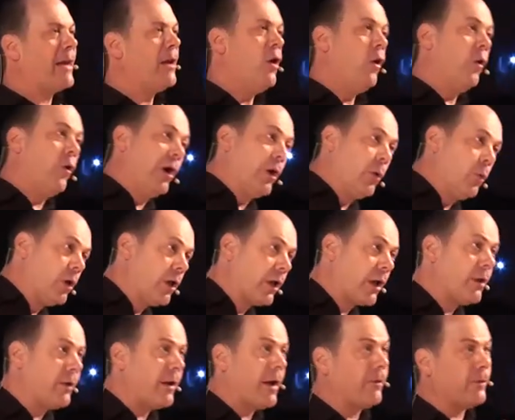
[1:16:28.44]
or you want to go
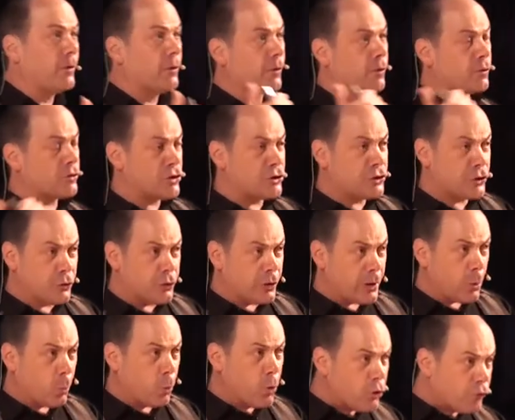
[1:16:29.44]
down the Dr. Judy
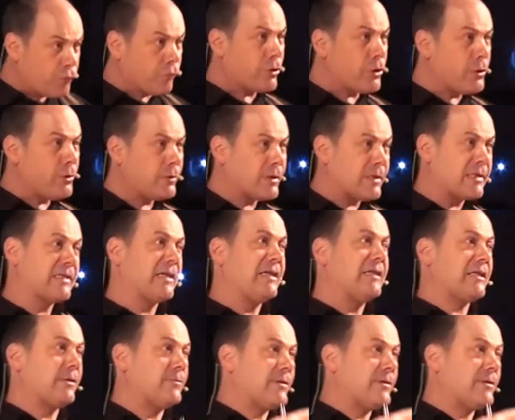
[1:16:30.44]
Wood route that says there was